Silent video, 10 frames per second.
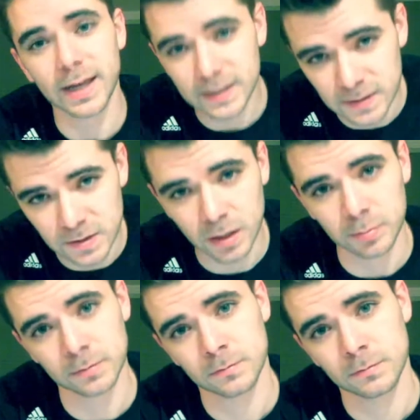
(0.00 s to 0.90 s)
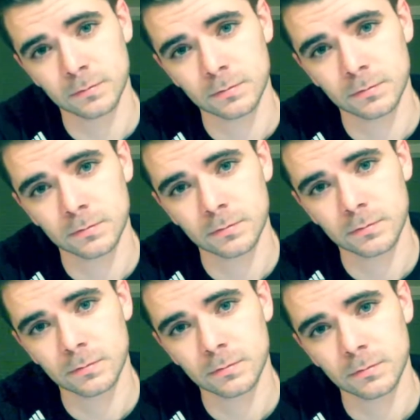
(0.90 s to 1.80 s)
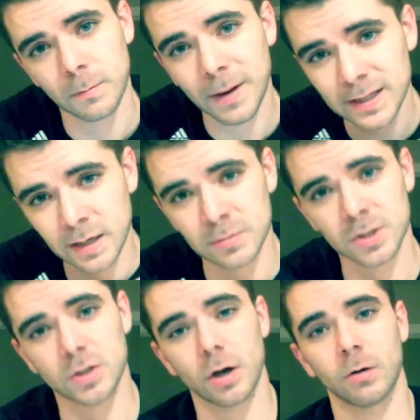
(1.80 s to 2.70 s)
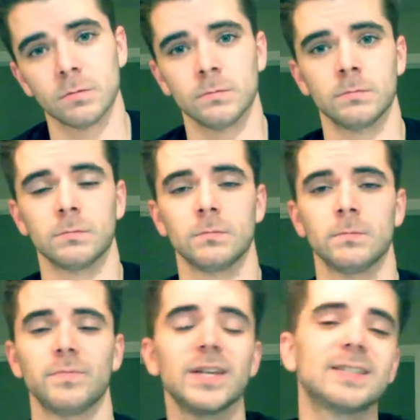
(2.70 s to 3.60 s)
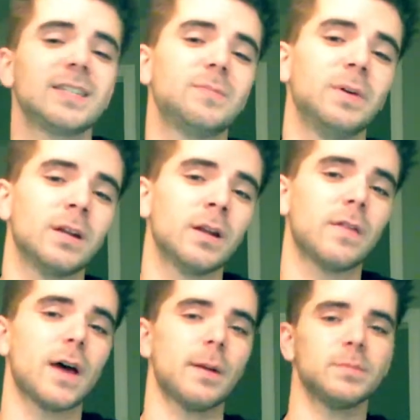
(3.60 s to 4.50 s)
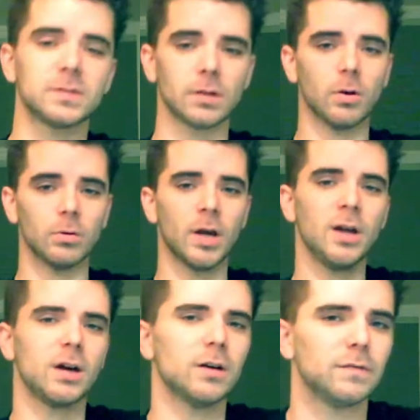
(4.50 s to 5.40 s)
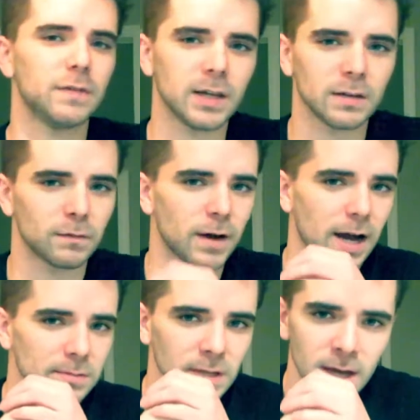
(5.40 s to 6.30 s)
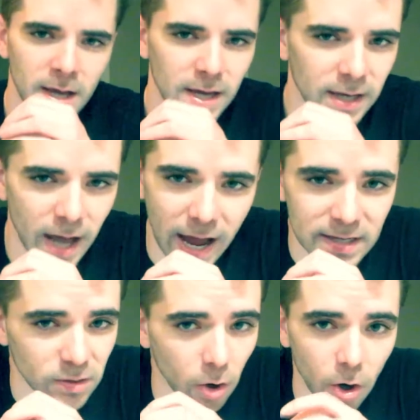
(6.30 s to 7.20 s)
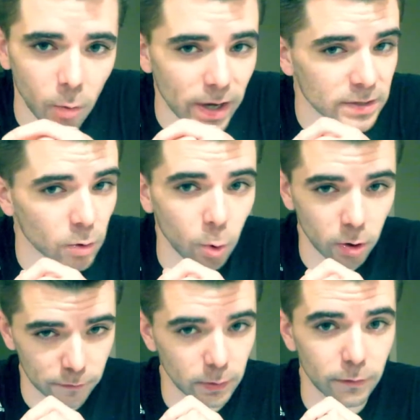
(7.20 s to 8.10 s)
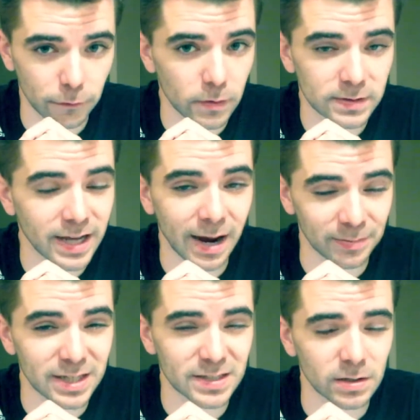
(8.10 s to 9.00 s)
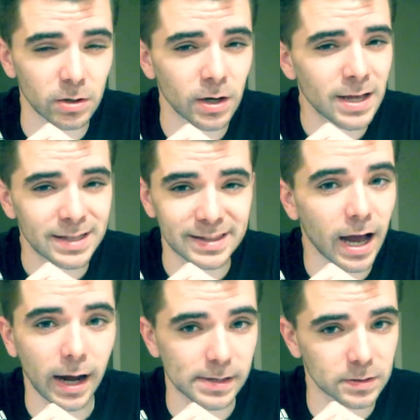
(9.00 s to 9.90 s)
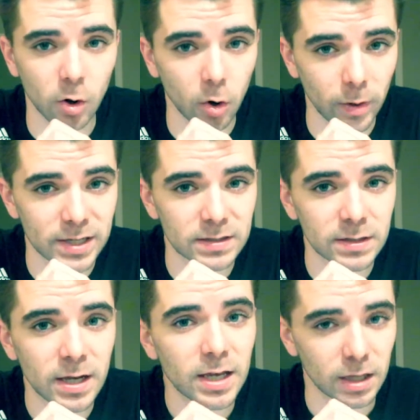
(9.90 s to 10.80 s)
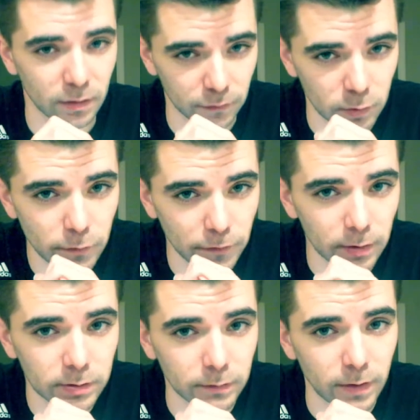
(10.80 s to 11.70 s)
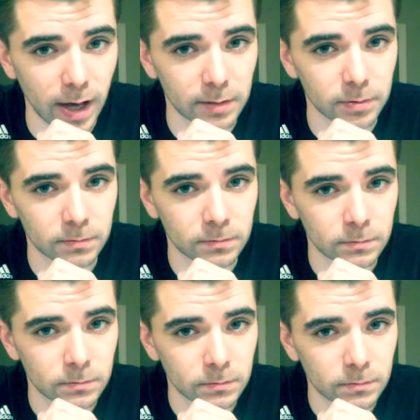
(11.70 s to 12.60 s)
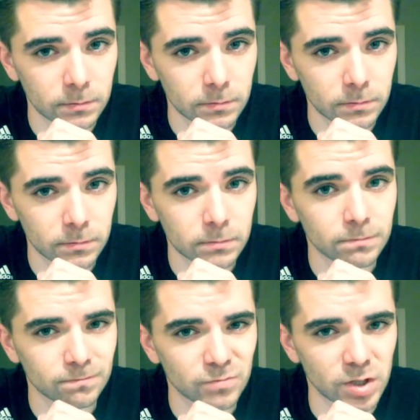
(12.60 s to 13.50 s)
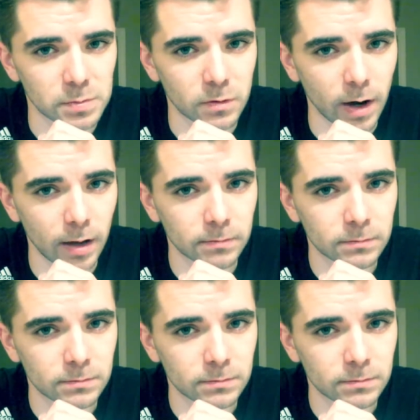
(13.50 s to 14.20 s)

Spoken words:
Ladies and gentlemen, my name is Joe. This has been another episode of Vegan Vibes. And as always, or if you're a first-time listener, not as always, if you felt the vibe, subscribe.